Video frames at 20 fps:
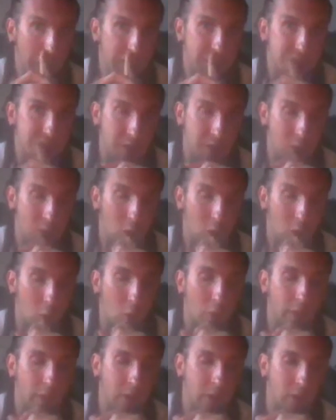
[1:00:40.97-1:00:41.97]
the
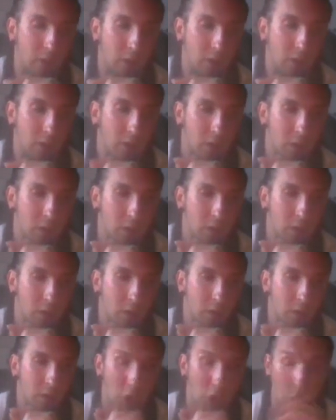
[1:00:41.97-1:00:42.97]
Odin, the
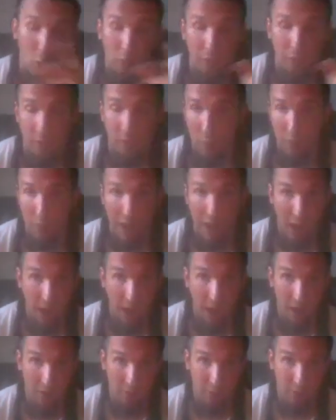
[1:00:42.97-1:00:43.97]
Odin that we have.
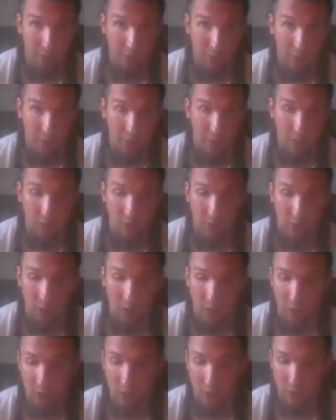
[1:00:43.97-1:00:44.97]
I mean,
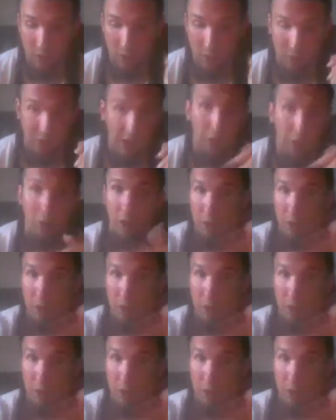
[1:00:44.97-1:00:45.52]
uh, Terry